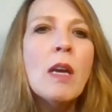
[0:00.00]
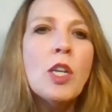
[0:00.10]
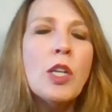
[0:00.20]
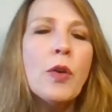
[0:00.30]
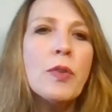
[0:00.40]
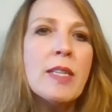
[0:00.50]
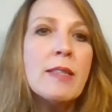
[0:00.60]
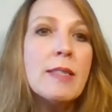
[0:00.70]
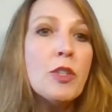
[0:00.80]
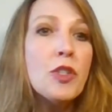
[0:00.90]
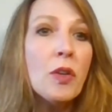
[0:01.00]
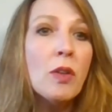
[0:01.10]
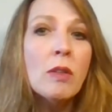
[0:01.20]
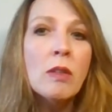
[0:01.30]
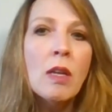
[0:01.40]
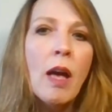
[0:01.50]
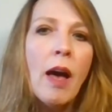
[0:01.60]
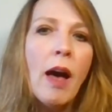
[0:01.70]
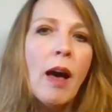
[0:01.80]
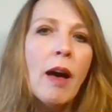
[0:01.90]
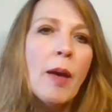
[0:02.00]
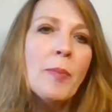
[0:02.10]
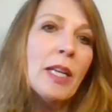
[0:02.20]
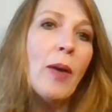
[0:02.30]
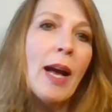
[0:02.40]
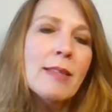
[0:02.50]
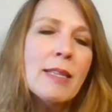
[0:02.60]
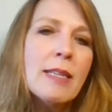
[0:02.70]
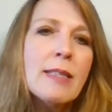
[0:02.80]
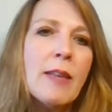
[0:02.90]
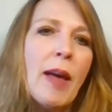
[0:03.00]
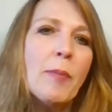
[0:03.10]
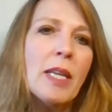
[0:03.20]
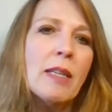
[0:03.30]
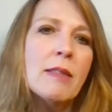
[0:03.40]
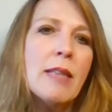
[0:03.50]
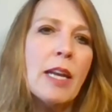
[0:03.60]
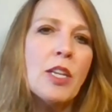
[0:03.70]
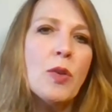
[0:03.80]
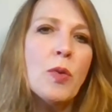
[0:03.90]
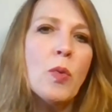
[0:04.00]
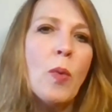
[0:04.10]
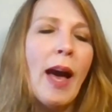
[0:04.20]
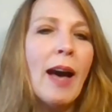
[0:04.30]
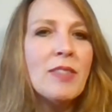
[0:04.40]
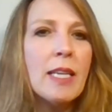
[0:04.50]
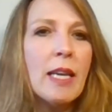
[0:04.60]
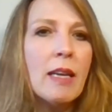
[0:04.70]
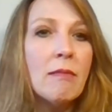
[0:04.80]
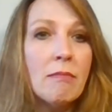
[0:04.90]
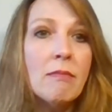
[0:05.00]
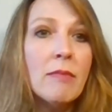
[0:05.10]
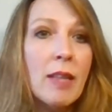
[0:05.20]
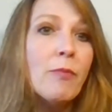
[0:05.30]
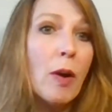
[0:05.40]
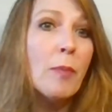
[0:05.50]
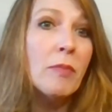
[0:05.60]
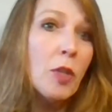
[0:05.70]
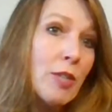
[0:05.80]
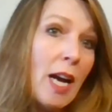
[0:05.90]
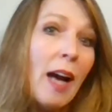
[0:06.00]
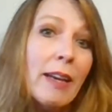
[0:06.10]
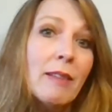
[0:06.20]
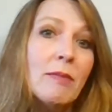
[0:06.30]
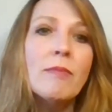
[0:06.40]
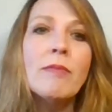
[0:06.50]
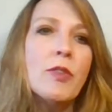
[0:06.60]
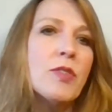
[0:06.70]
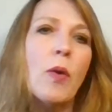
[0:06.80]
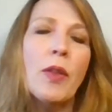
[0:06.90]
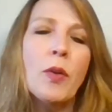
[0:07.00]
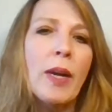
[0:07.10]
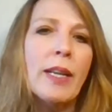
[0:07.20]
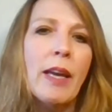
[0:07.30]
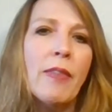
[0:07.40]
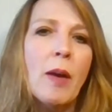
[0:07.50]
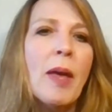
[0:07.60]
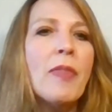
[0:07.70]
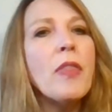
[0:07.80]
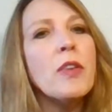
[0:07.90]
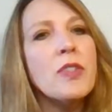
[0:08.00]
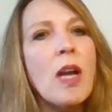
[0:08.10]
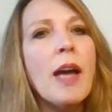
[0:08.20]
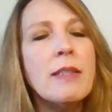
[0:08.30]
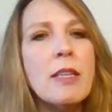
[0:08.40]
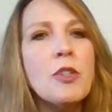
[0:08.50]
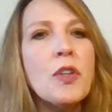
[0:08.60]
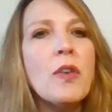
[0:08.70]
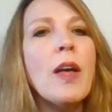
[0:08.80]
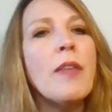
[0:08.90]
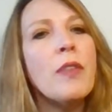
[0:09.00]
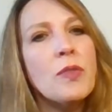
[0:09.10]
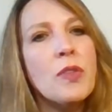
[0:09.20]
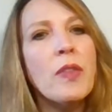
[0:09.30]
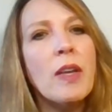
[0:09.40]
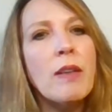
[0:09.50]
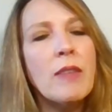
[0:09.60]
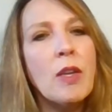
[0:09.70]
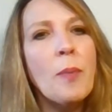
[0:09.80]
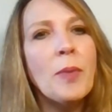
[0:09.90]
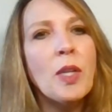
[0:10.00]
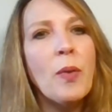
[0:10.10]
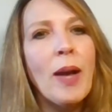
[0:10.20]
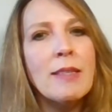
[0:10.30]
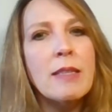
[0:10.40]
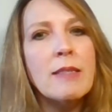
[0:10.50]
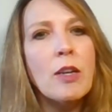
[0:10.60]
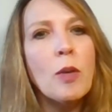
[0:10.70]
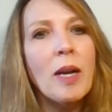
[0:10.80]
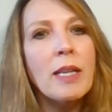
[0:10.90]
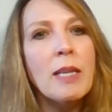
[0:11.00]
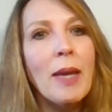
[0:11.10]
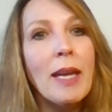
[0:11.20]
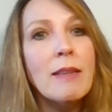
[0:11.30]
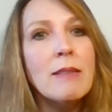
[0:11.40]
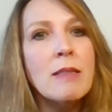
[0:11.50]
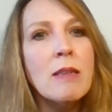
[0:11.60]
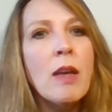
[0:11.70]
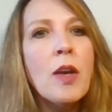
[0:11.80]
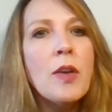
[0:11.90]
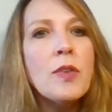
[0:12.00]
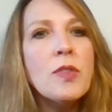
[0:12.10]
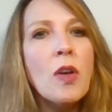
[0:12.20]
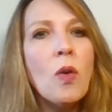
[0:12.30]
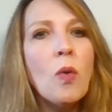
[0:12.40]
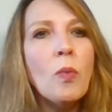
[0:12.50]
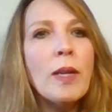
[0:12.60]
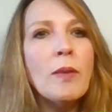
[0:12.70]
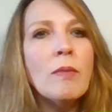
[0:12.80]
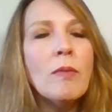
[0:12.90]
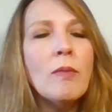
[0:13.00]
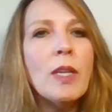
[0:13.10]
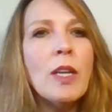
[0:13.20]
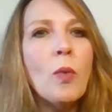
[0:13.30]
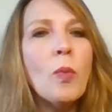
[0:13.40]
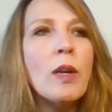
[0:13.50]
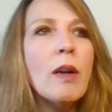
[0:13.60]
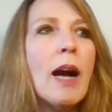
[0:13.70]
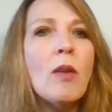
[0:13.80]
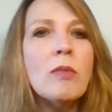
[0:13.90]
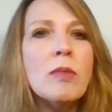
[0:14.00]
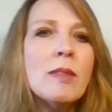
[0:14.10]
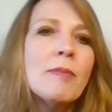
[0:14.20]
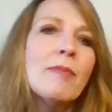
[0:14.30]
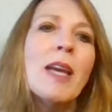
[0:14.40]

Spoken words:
there's essential amino acids, and that means that you have to get them from your diet. There's no other way to get them. And then there's non-essential, and those are the amino acids that our body makes. So when, we're out